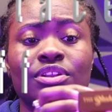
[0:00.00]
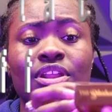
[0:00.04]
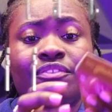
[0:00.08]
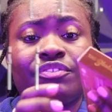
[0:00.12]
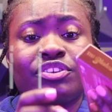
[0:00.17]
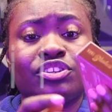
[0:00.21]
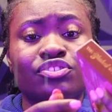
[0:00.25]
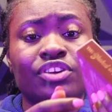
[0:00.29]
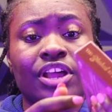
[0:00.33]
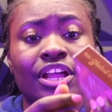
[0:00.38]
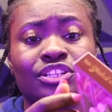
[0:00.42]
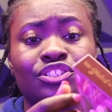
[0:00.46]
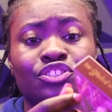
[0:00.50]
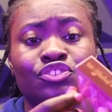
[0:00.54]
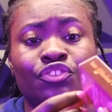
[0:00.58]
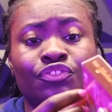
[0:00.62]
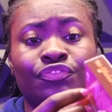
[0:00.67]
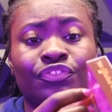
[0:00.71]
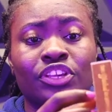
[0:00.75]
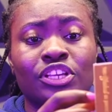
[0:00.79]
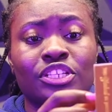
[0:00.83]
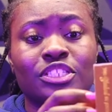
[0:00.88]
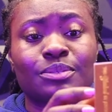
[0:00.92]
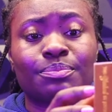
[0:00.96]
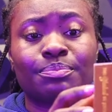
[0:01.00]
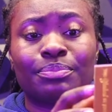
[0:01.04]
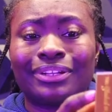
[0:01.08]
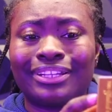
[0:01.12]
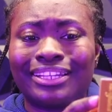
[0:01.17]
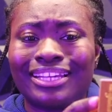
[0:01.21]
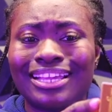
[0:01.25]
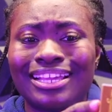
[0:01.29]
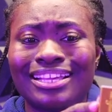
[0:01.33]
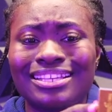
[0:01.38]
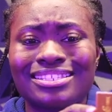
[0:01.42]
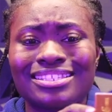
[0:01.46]
never tried Juvia's
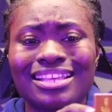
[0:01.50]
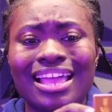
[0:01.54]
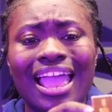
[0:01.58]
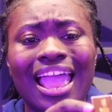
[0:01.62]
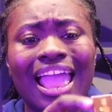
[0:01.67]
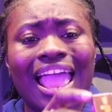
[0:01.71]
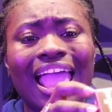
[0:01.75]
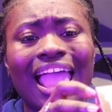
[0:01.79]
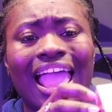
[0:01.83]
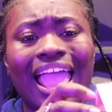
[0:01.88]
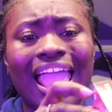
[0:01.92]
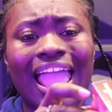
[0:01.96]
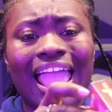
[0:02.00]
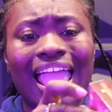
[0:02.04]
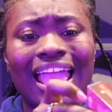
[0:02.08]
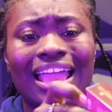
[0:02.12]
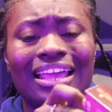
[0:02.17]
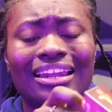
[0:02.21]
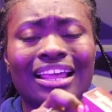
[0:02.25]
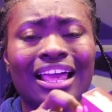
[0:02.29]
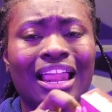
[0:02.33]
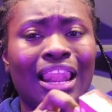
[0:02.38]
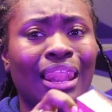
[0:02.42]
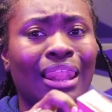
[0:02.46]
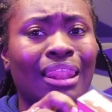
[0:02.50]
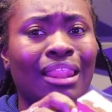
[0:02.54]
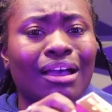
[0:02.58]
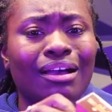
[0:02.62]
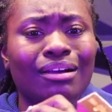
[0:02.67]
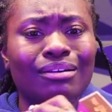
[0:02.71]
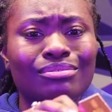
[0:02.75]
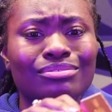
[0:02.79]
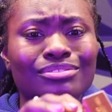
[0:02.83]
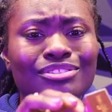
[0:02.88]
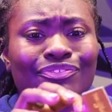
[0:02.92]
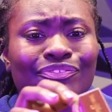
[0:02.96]
Place and
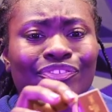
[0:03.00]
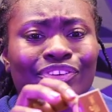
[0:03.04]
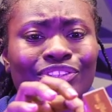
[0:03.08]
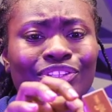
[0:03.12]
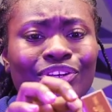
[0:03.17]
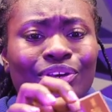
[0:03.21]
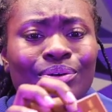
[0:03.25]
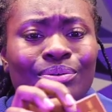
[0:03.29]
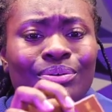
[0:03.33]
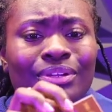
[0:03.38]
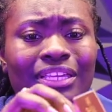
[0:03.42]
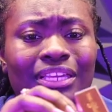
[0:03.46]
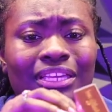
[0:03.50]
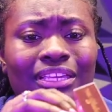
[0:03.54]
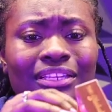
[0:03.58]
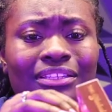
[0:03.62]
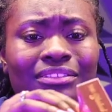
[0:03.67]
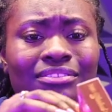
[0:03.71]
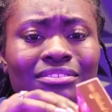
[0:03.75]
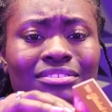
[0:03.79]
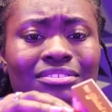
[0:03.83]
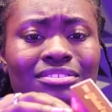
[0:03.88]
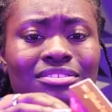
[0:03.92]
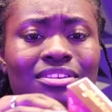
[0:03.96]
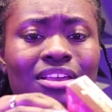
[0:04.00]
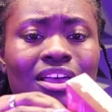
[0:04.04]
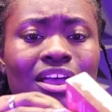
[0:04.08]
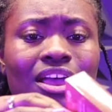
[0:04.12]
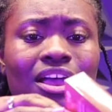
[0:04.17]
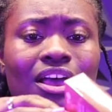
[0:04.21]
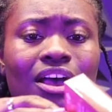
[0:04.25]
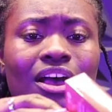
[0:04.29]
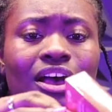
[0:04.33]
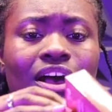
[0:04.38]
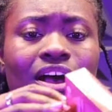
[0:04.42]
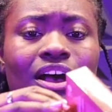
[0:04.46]
hello for the queens.
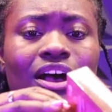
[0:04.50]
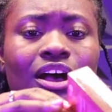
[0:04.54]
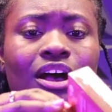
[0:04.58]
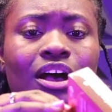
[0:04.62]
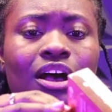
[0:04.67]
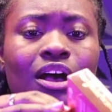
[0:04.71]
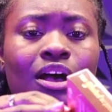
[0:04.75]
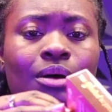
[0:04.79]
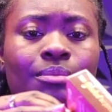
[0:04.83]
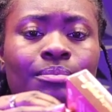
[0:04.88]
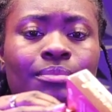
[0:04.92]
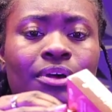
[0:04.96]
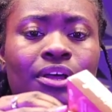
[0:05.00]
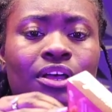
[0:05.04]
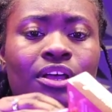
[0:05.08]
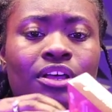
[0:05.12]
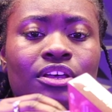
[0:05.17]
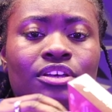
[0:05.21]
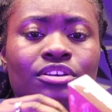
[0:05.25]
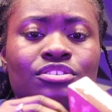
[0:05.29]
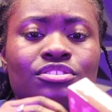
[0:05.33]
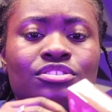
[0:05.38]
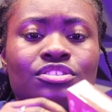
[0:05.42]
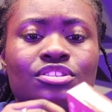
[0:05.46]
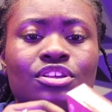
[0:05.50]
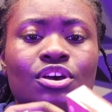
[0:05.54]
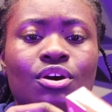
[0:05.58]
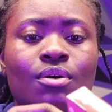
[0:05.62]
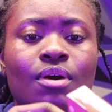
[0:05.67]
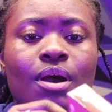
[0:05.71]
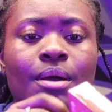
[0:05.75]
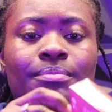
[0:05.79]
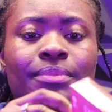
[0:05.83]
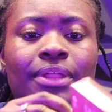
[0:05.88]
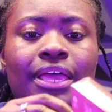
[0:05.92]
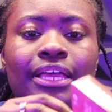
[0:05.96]
Um,
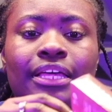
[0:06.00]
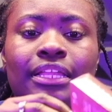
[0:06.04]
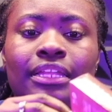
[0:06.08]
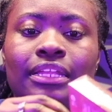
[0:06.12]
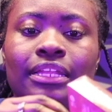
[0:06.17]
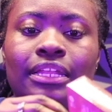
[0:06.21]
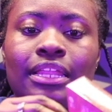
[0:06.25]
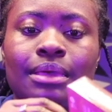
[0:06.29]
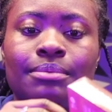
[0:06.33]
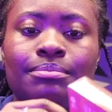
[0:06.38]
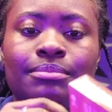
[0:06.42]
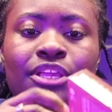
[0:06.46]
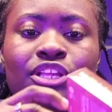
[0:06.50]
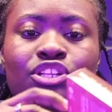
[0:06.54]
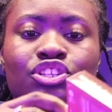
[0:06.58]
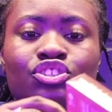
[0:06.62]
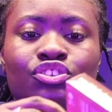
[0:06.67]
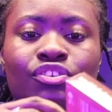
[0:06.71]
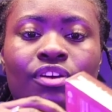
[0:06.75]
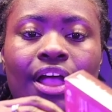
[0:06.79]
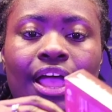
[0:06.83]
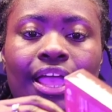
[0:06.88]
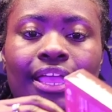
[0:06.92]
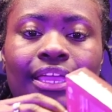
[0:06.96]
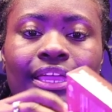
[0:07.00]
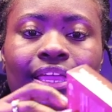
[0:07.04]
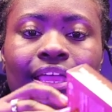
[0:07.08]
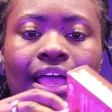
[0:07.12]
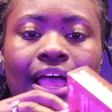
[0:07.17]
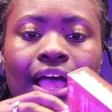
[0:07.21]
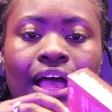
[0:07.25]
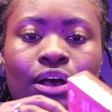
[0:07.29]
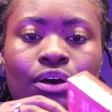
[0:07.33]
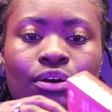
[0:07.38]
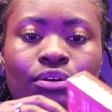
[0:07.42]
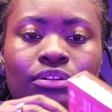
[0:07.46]
so I'm like, let me try it
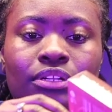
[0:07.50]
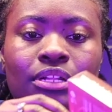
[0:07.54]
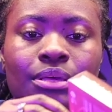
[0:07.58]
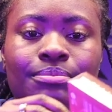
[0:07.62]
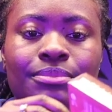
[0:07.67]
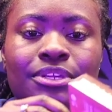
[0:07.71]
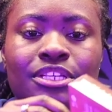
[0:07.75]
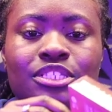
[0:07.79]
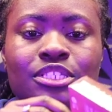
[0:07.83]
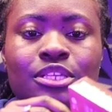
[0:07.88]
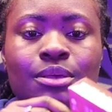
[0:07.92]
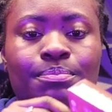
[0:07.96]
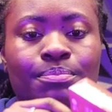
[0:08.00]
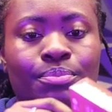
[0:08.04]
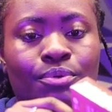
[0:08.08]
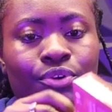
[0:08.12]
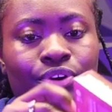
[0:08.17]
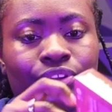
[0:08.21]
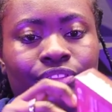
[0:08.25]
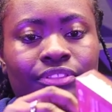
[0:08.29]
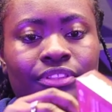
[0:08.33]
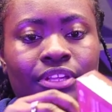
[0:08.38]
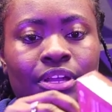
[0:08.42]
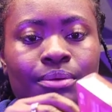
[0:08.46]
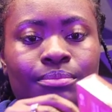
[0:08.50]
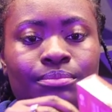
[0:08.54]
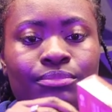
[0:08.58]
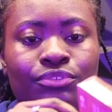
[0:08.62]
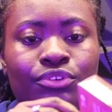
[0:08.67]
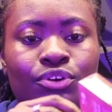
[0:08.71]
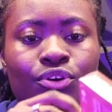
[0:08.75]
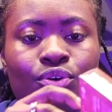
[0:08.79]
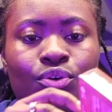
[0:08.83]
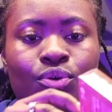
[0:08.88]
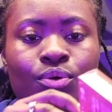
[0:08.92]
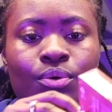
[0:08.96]
out. Let me support them
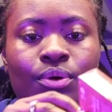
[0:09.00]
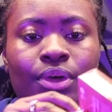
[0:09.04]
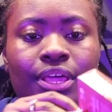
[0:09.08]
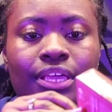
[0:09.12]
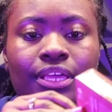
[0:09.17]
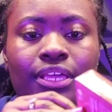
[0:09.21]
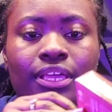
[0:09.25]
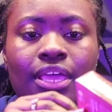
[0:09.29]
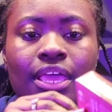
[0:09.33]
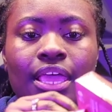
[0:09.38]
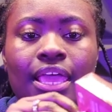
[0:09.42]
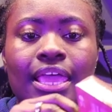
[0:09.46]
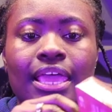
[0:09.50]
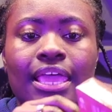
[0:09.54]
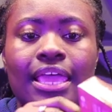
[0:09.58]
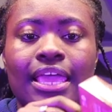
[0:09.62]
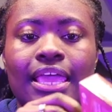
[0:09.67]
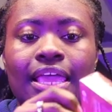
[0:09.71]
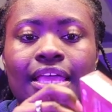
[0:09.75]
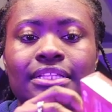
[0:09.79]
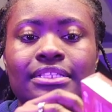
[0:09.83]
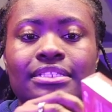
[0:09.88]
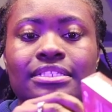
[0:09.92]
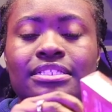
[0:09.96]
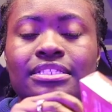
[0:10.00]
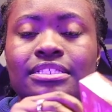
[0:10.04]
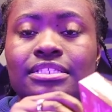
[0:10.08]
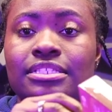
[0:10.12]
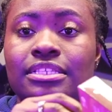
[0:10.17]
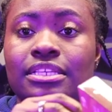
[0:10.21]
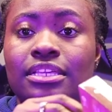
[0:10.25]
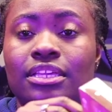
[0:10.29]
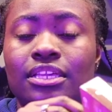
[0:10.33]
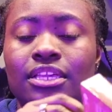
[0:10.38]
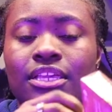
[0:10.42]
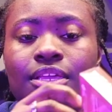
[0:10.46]
real quick and
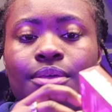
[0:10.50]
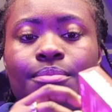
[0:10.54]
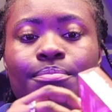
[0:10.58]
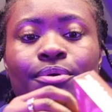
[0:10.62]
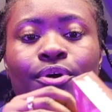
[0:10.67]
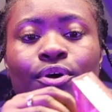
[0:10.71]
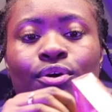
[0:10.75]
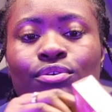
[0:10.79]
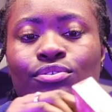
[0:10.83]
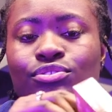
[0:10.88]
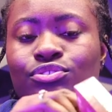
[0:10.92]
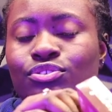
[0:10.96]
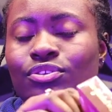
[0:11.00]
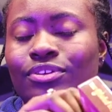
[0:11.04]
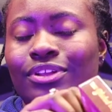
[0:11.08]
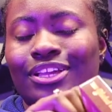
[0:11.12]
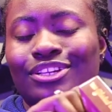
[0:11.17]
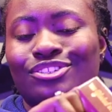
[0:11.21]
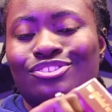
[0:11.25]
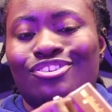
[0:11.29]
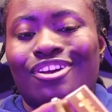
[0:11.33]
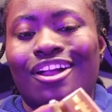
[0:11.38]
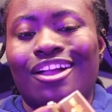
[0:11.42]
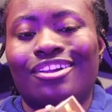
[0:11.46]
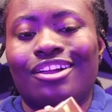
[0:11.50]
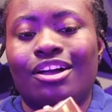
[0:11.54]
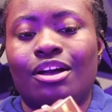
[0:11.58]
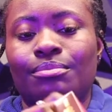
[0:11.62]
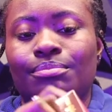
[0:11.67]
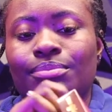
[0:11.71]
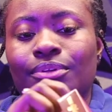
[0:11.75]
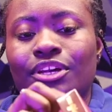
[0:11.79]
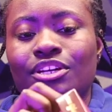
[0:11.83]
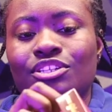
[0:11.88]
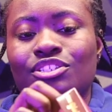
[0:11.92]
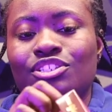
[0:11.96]
see, but also like try
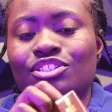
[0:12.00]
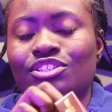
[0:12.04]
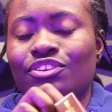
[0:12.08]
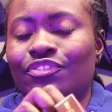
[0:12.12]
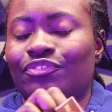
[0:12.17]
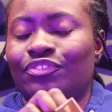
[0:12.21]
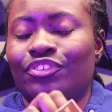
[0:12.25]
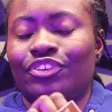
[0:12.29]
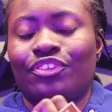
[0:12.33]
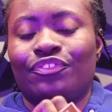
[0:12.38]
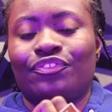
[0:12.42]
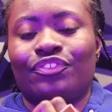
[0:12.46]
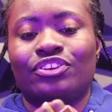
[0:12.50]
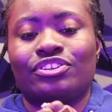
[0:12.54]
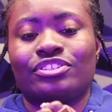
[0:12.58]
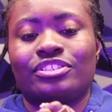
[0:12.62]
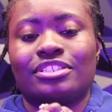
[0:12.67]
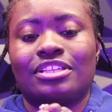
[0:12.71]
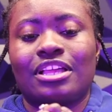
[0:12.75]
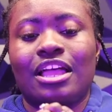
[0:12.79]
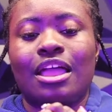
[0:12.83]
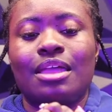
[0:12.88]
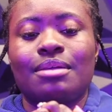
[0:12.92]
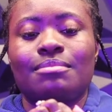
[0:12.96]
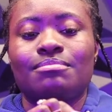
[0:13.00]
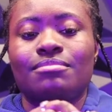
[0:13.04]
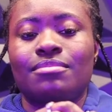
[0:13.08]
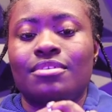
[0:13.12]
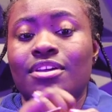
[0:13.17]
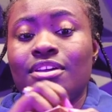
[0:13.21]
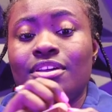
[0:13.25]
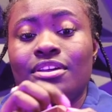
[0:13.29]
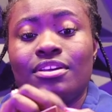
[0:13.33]
out blush for the first time